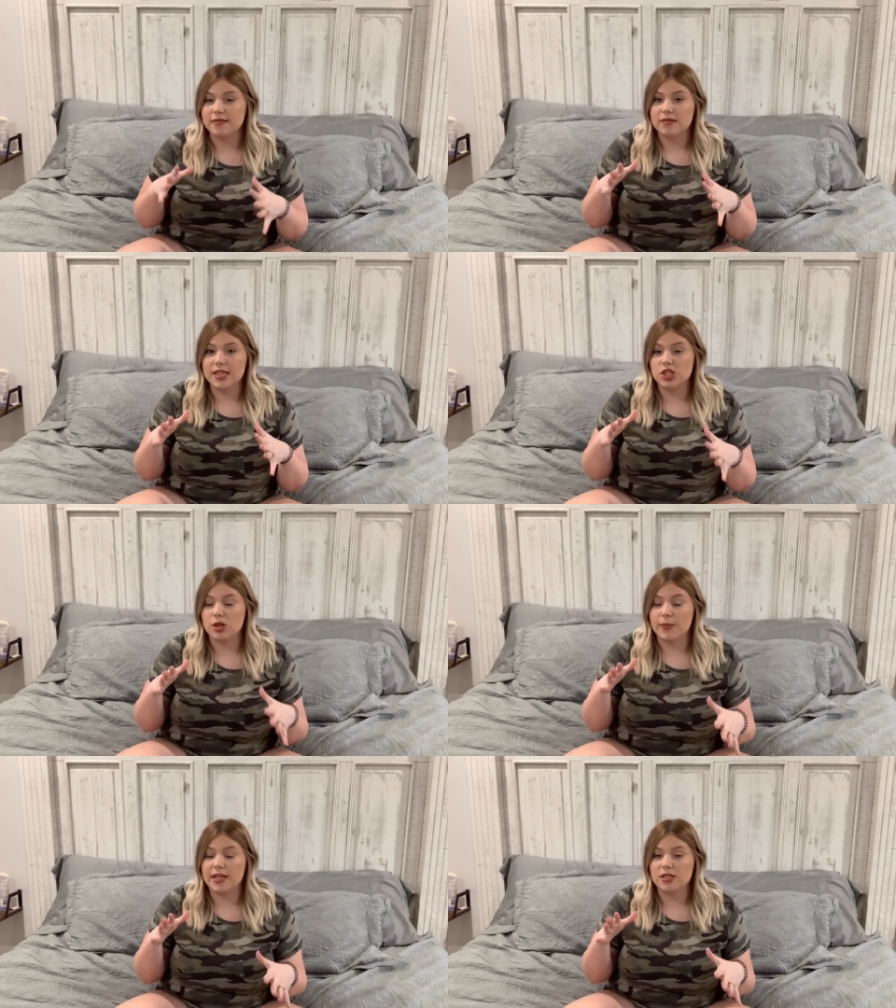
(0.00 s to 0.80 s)
it took
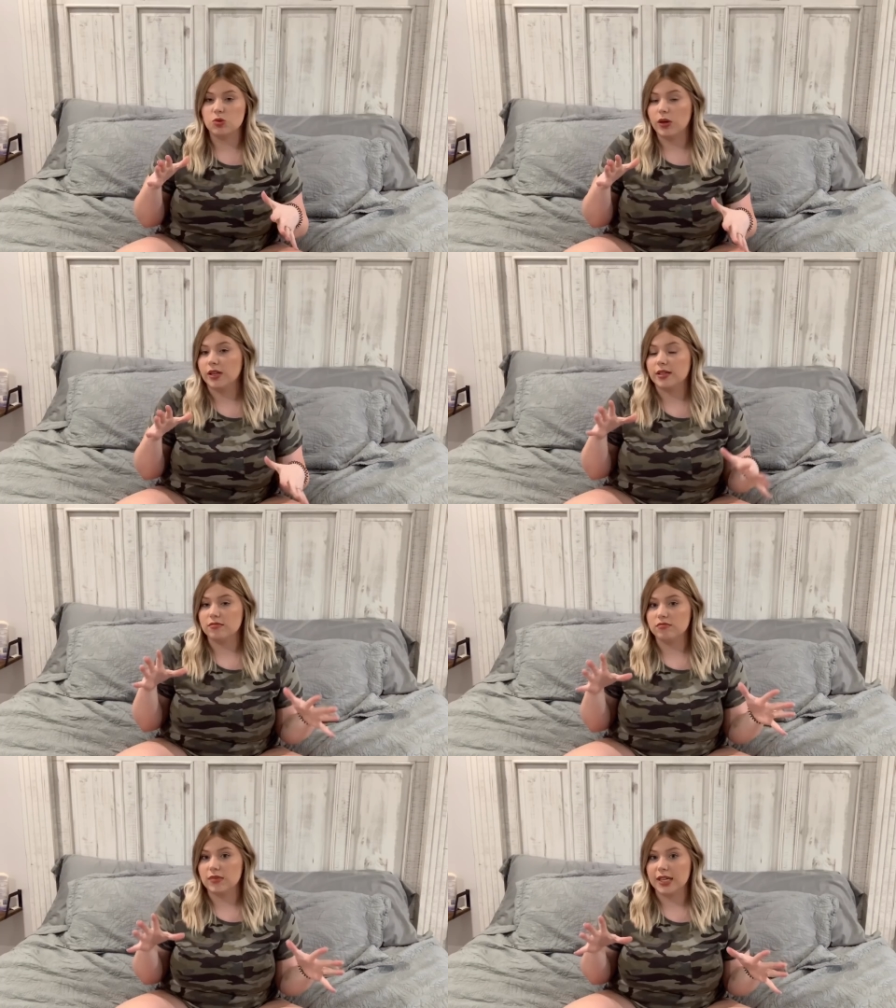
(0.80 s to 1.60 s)
my swelling,
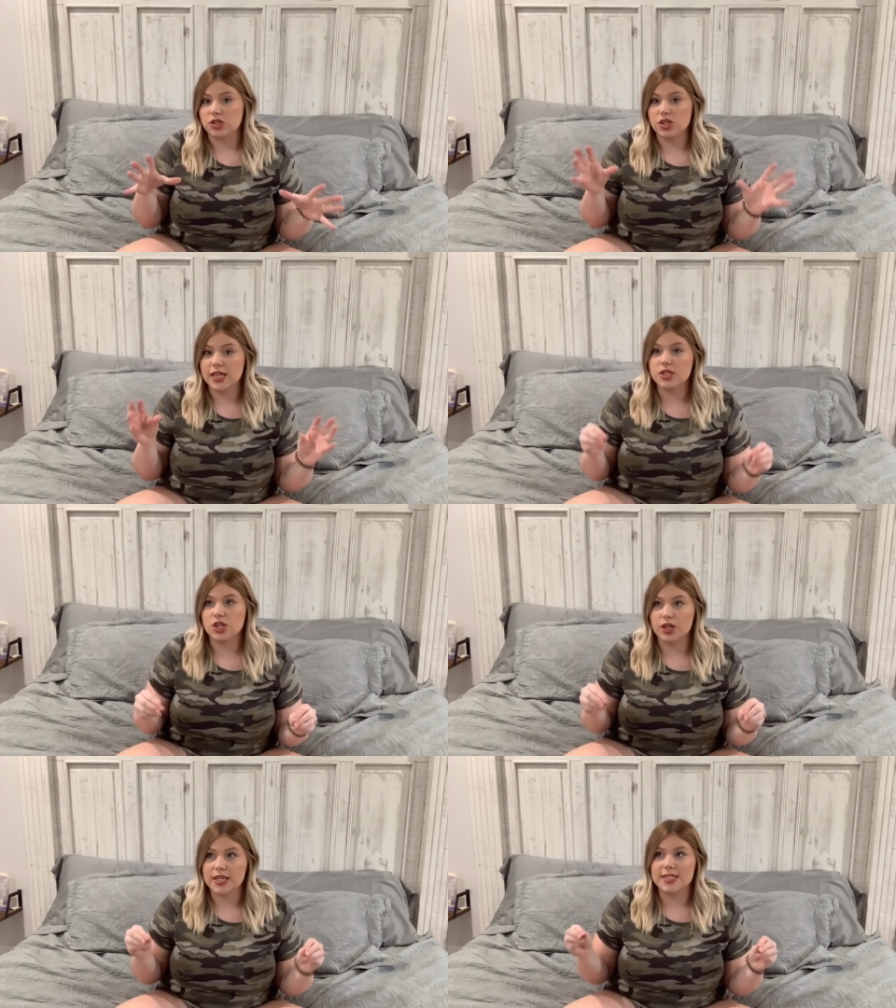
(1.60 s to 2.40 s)
like it took
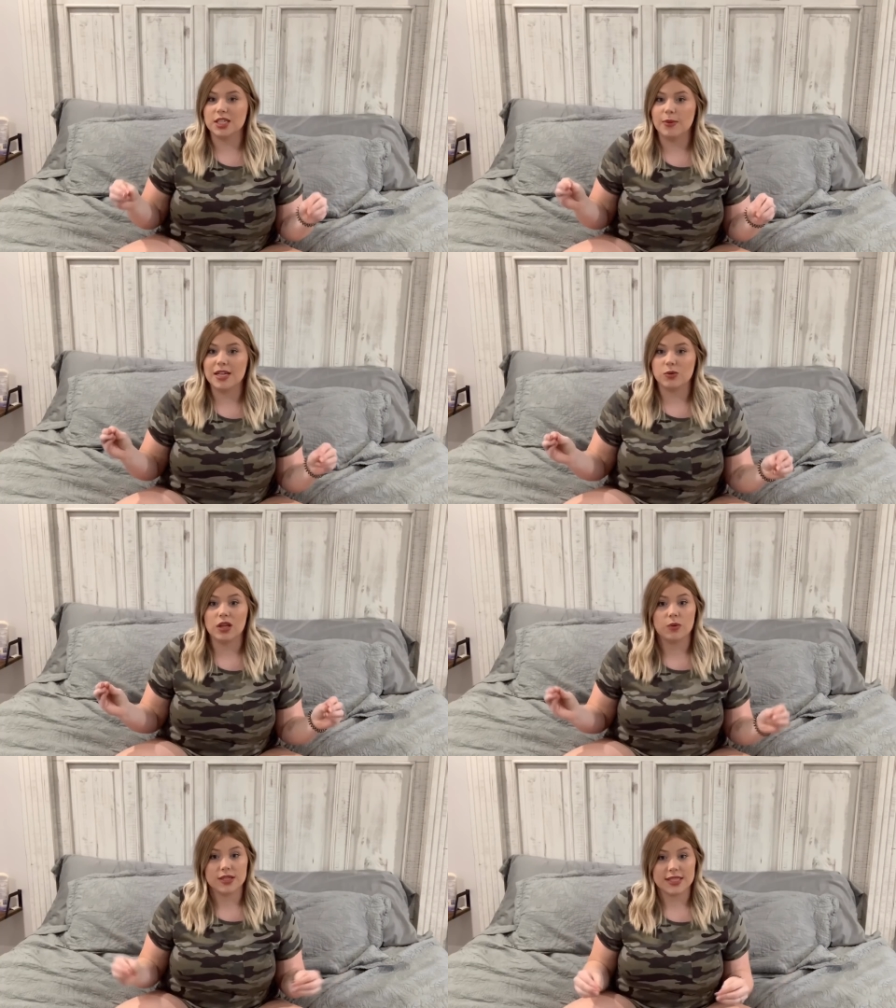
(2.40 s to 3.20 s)
until my swelling
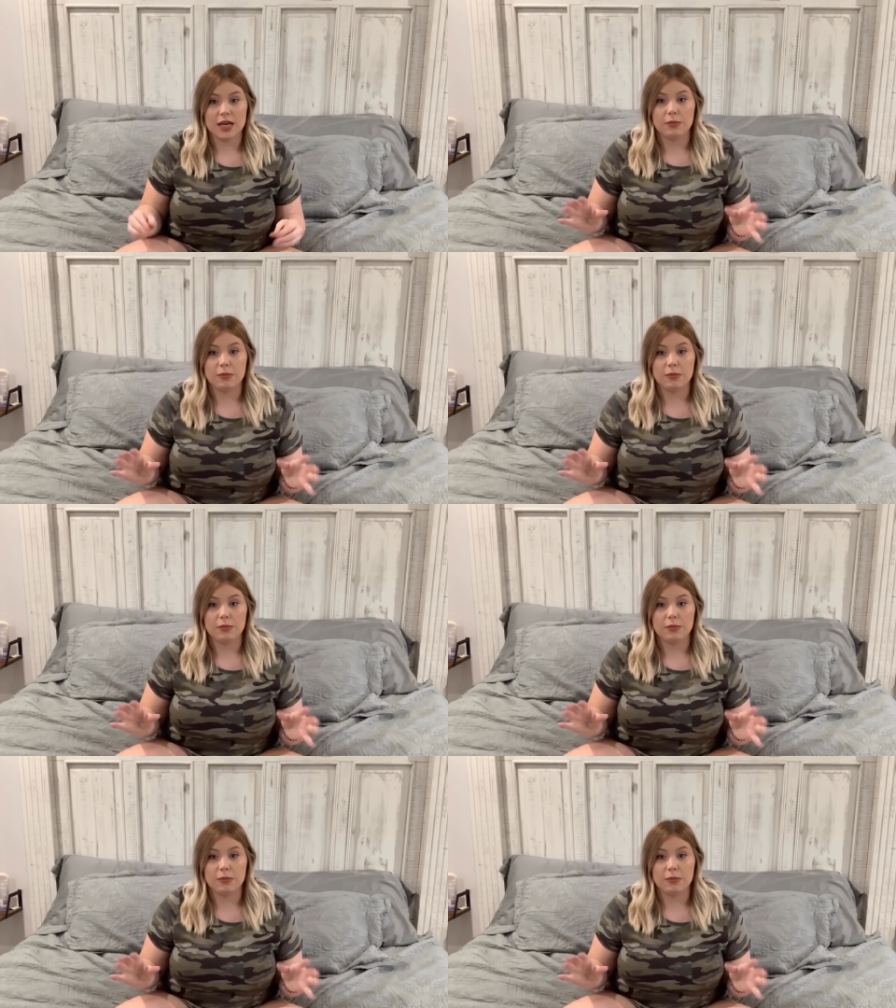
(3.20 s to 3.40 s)
went down.